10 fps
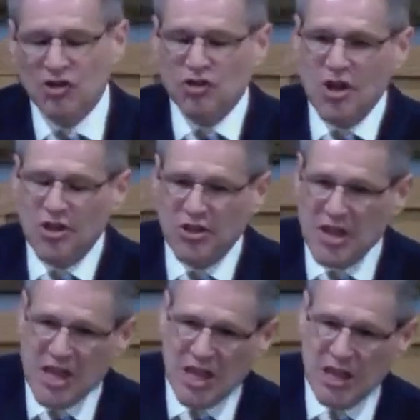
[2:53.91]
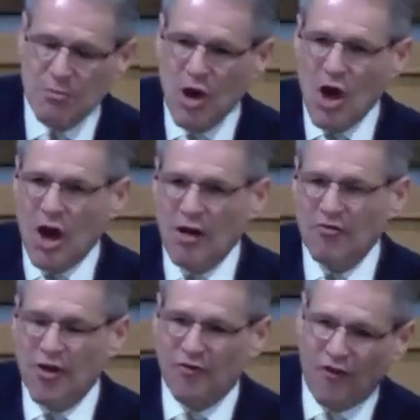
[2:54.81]
the theme of the
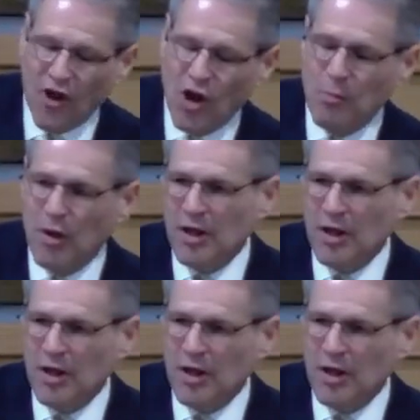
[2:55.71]
verbal